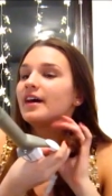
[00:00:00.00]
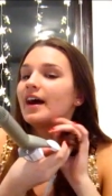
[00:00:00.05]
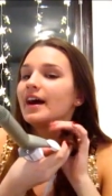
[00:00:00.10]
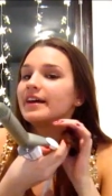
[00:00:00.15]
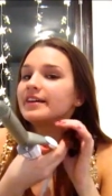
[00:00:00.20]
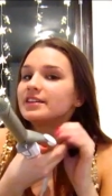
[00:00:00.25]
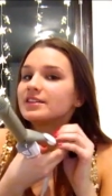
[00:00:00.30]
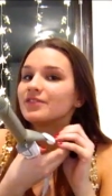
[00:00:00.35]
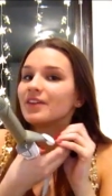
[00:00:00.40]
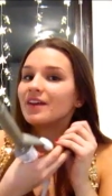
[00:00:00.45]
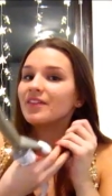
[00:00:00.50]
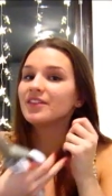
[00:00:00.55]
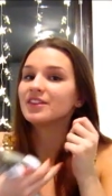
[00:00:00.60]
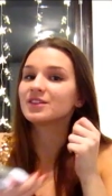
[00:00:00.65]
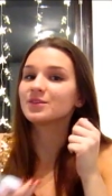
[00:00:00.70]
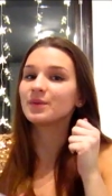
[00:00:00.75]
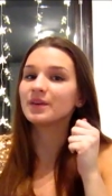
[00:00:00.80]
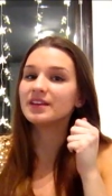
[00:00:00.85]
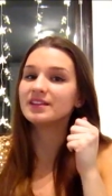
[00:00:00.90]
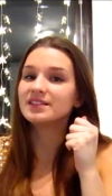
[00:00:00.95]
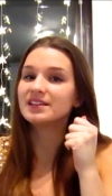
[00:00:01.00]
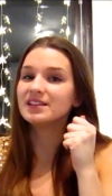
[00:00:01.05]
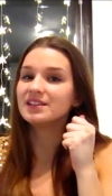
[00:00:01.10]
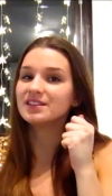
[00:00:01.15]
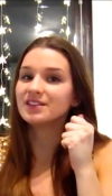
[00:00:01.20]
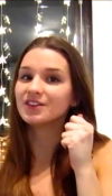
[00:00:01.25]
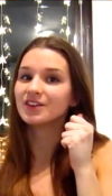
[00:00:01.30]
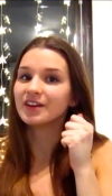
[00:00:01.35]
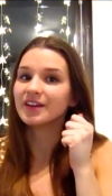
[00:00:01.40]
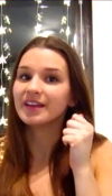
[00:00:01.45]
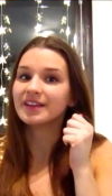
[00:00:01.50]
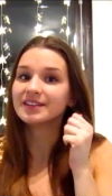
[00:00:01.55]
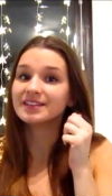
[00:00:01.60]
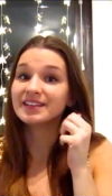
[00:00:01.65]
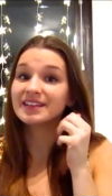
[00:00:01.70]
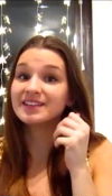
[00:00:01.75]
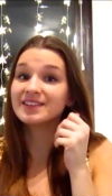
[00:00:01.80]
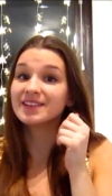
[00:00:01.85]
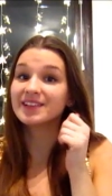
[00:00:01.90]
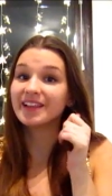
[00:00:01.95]
I just find this way is easier and
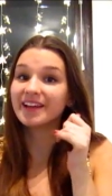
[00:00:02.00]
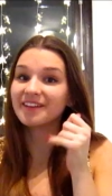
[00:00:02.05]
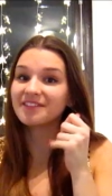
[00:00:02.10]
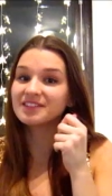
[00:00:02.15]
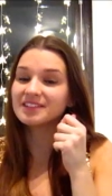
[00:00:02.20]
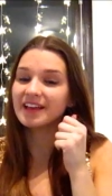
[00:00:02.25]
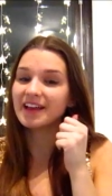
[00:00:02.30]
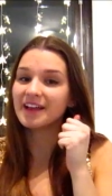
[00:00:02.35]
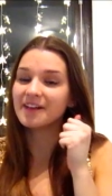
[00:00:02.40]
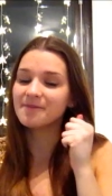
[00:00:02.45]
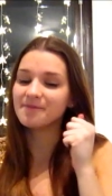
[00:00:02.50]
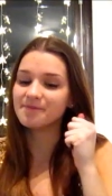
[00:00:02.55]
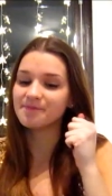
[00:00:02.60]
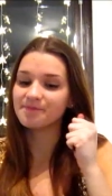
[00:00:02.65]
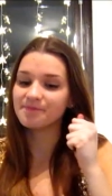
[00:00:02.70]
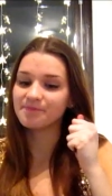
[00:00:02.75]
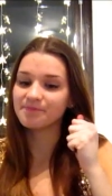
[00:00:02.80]
saves a lot of time.